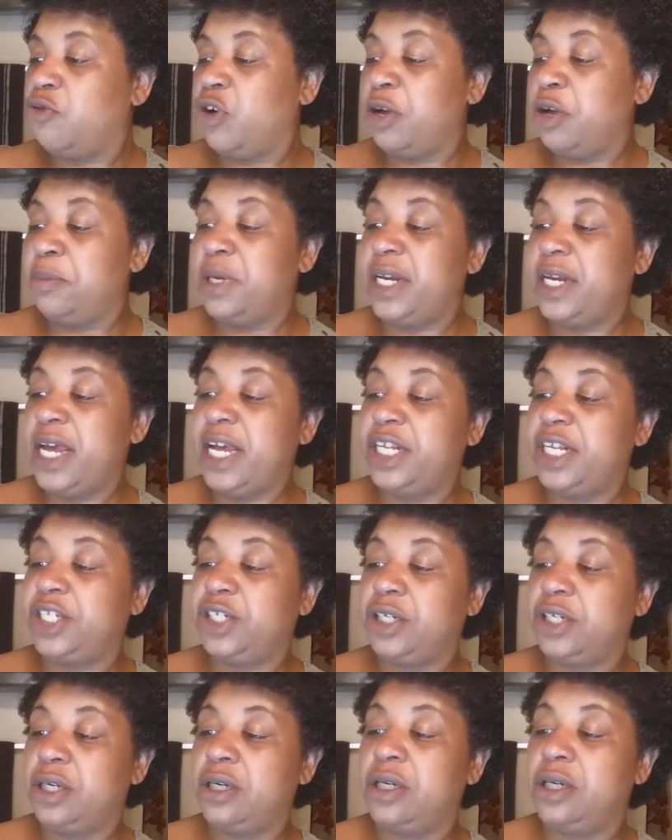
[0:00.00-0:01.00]
Cream of
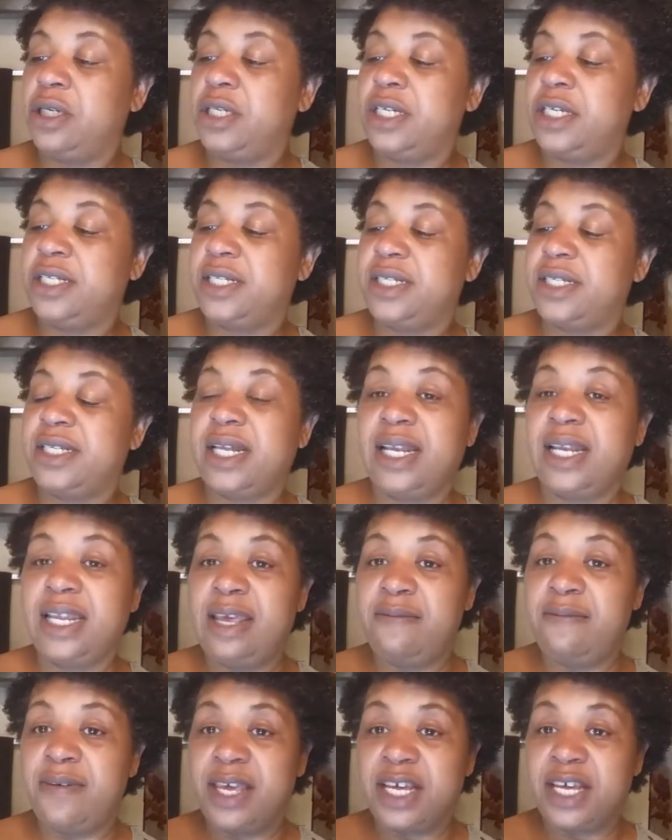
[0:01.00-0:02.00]
Nature. This is the
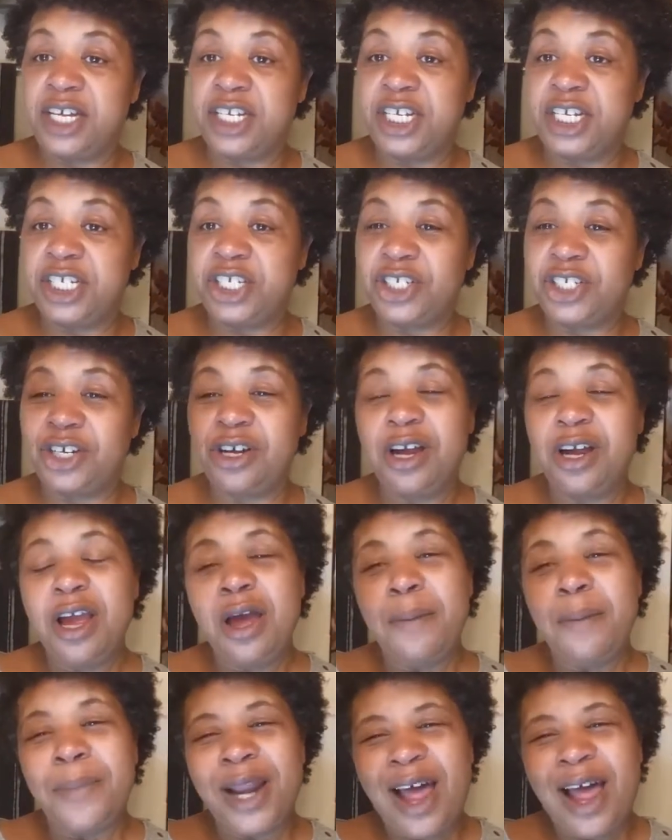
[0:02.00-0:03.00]
leave-in conditioner,
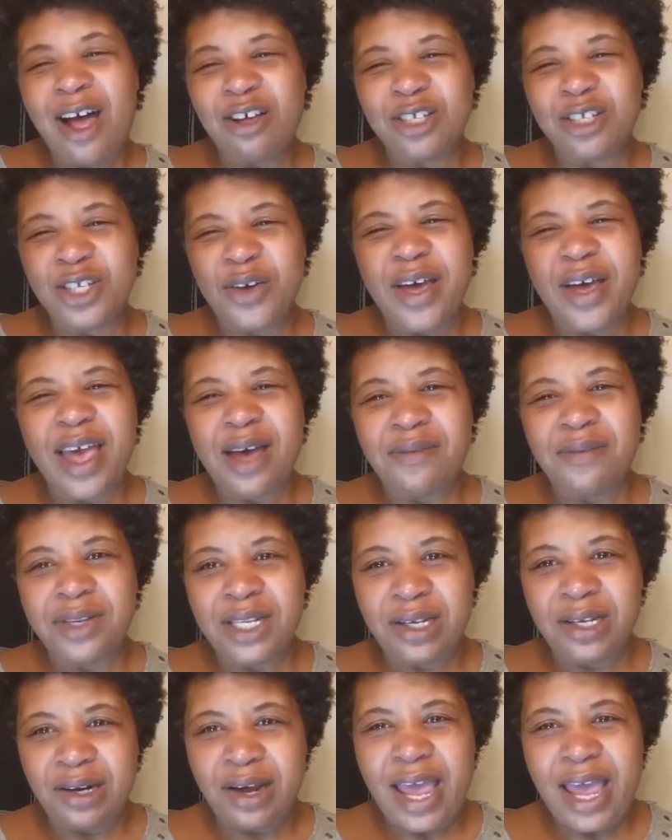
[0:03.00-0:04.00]
but I also have a
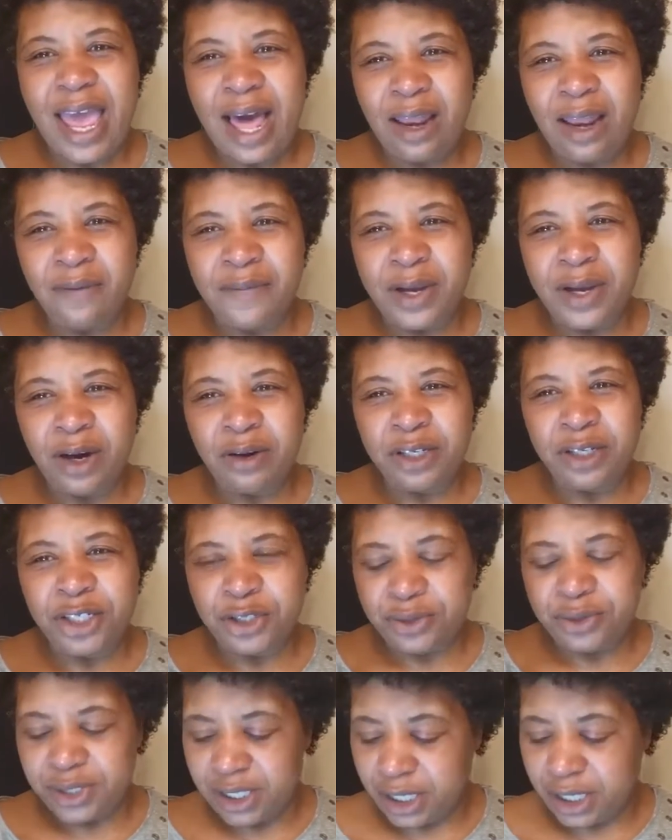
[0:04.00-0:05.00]
little aloe vera
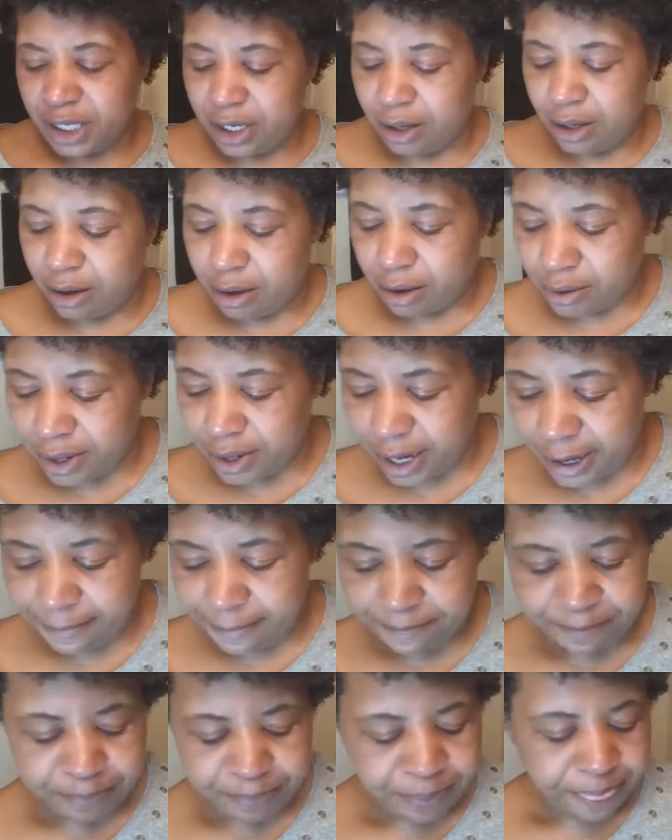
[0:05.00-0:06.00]
juice in here,
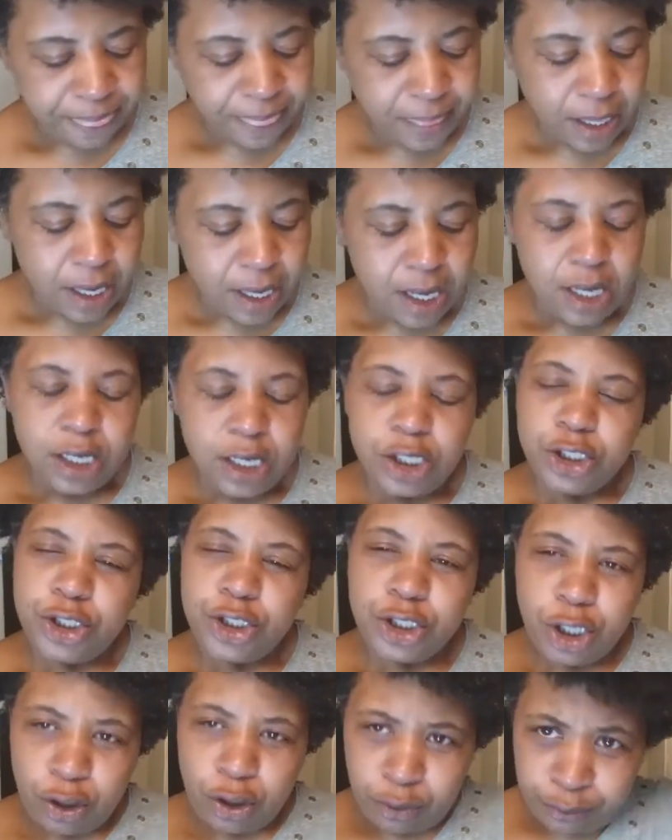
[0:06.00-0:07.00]
okay?
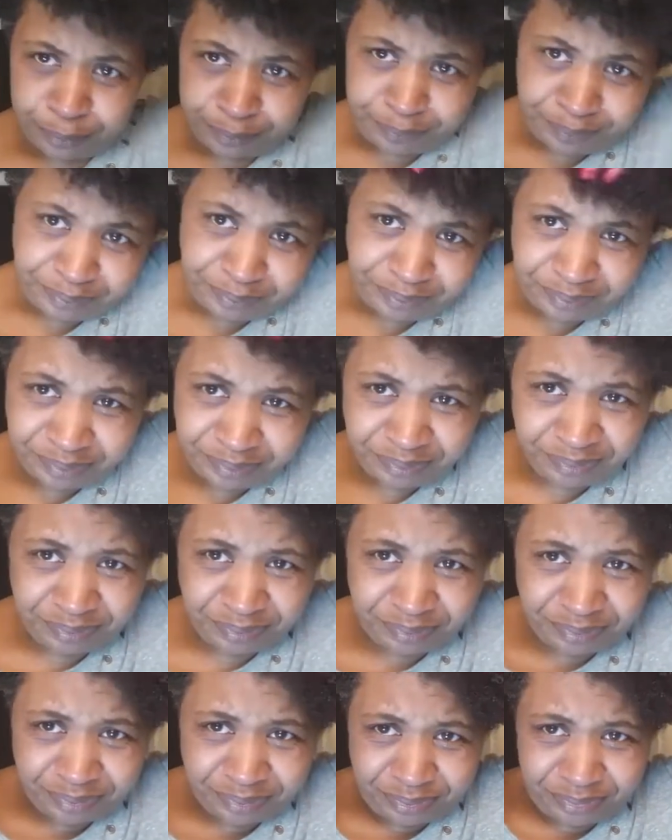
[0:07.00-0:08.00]
So,
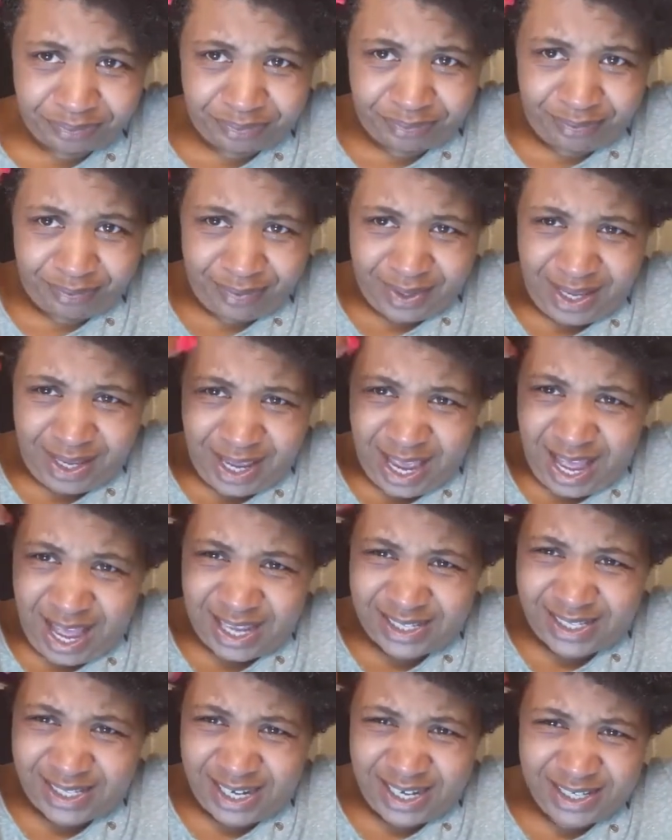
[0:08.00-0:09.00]
yeah, I
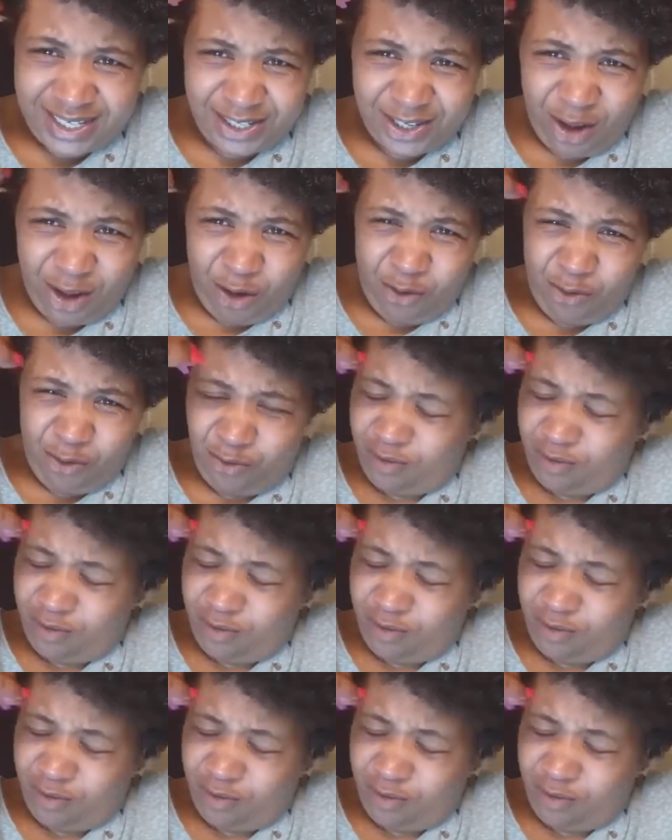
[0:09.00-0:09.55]
said so.